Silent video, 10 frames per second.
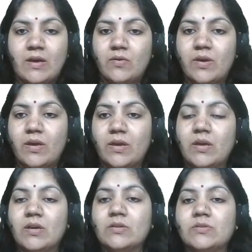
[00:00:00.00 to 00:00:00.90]
Okay,
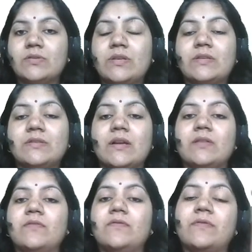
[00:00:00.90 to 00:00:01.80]
so these are
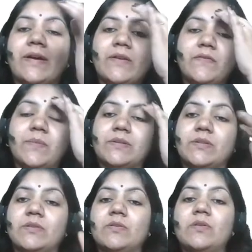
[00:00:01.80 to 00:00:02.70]
the five
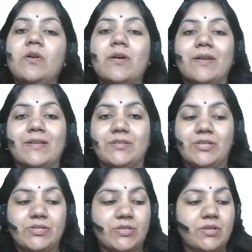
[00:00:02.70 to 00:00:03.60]
particular
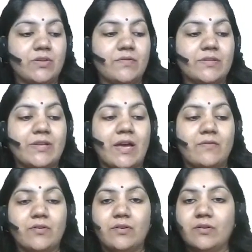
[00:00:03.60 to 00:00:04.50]
organization which
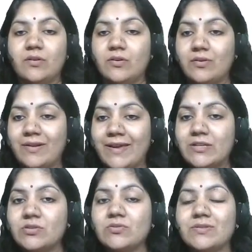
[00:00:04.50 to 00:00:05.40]
have a right
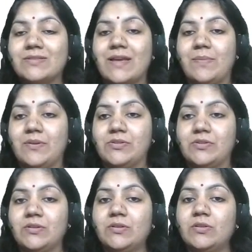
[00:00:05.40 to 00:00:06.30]
to establish
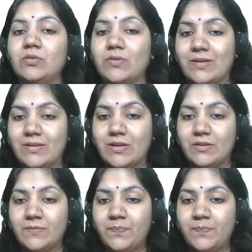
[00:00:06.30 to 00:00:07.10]
the Lok Adalat.